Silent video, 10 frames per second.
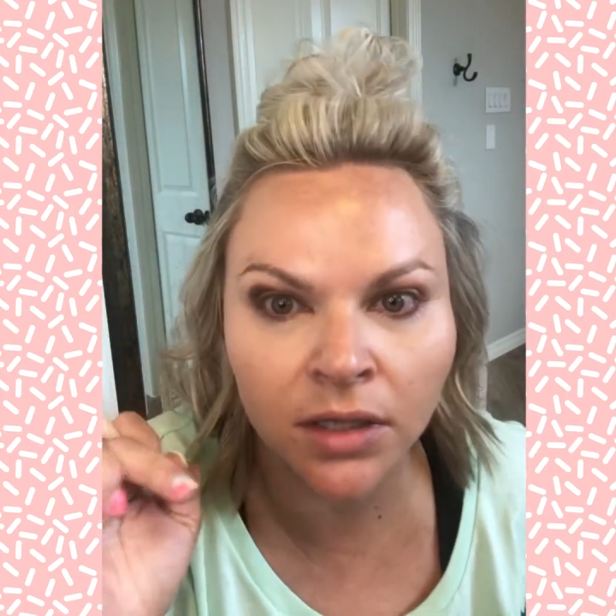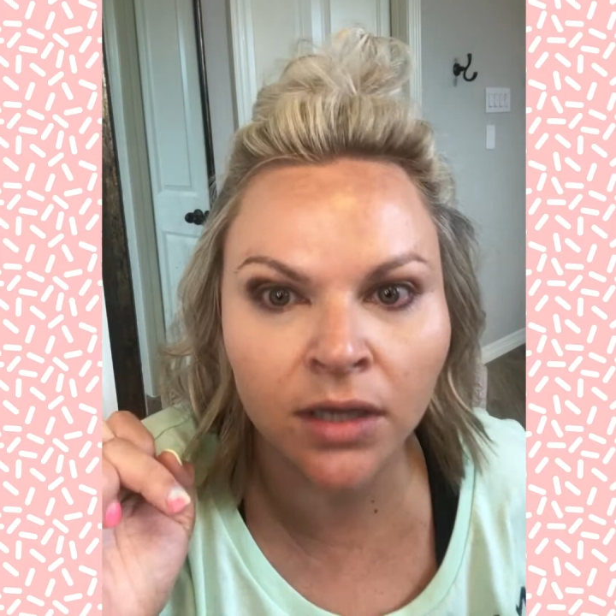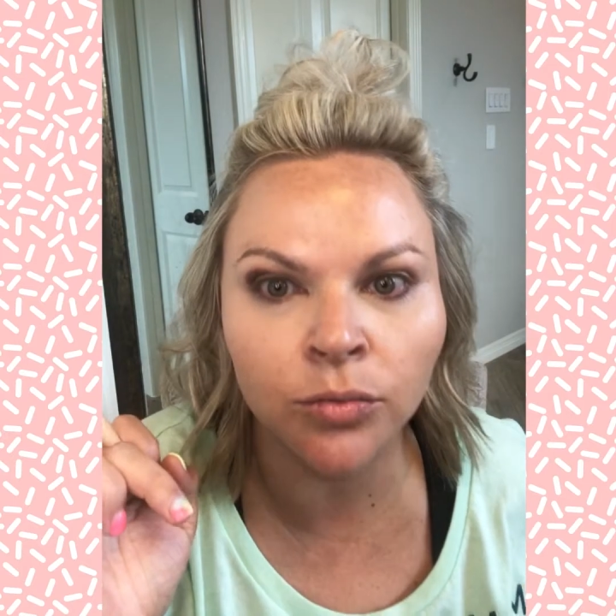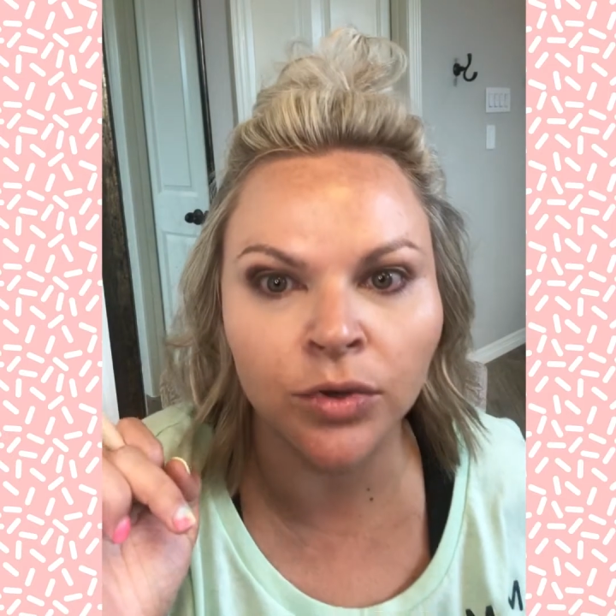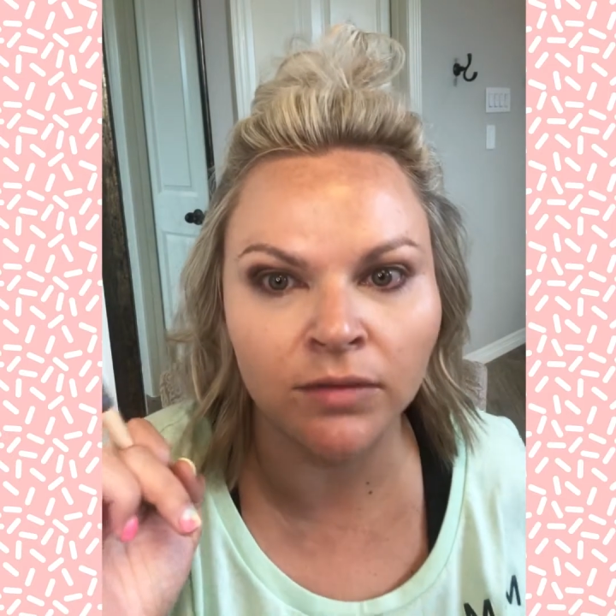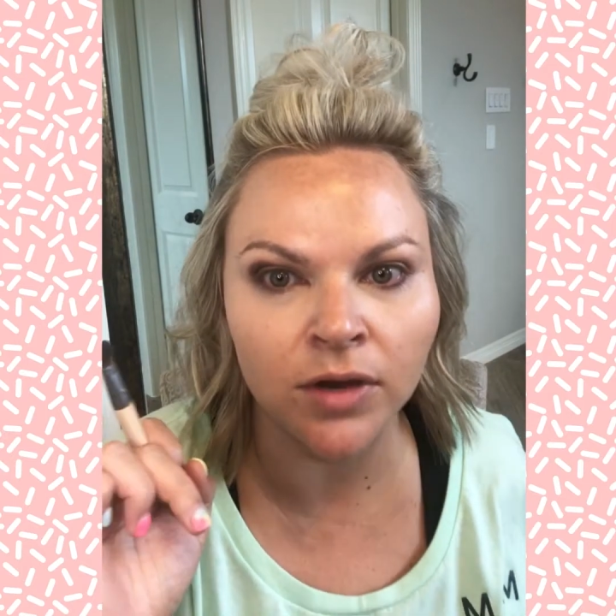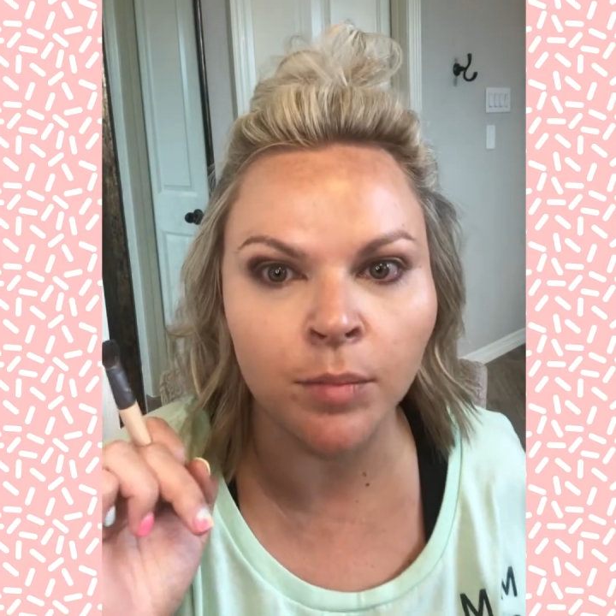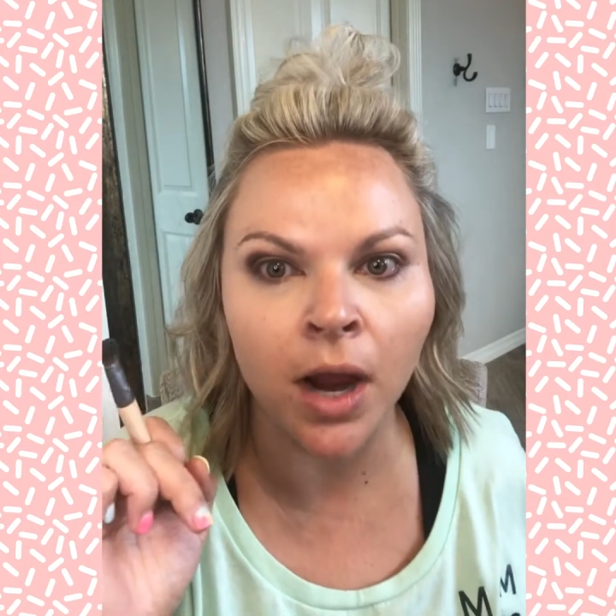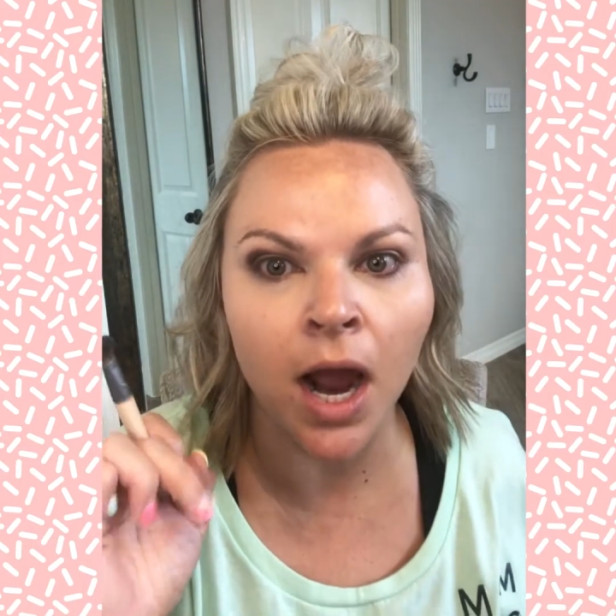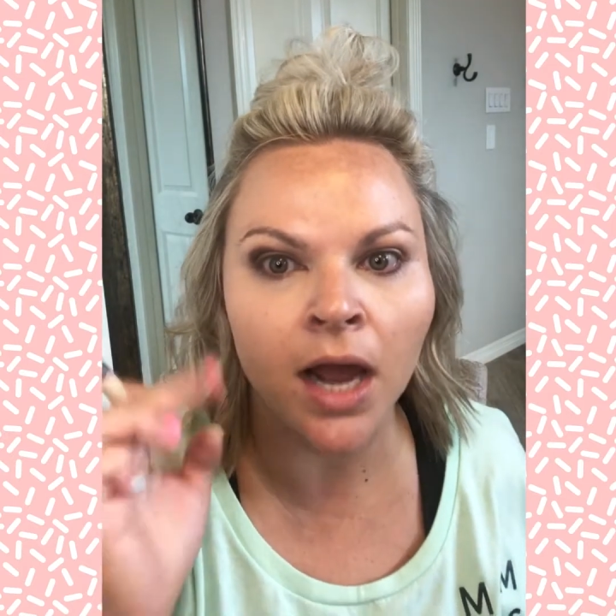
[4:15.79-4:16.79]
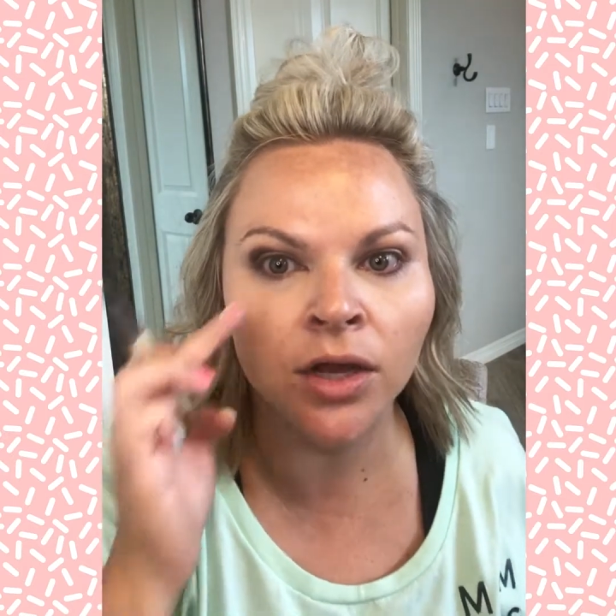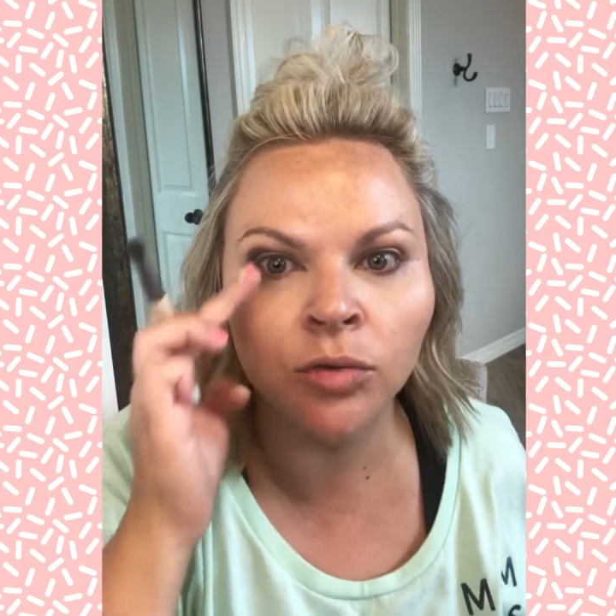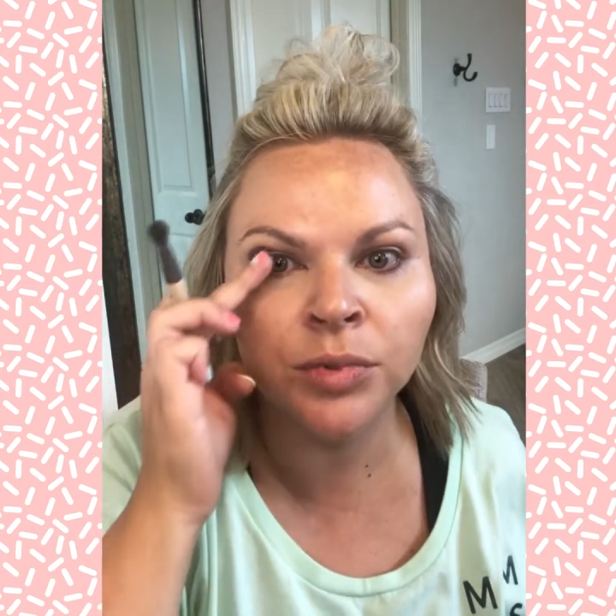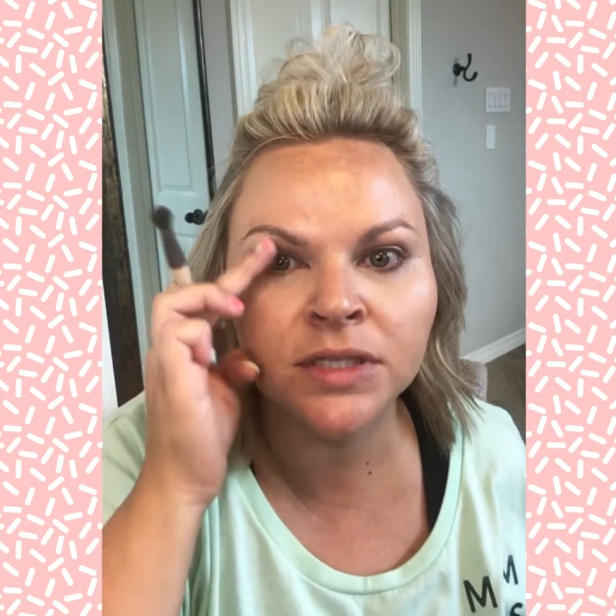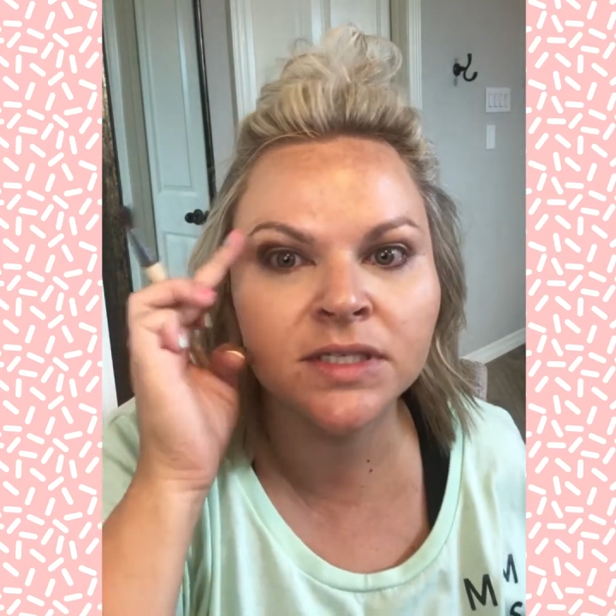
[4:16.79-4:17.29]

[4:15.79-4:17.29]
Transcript: like when I've got my eye open,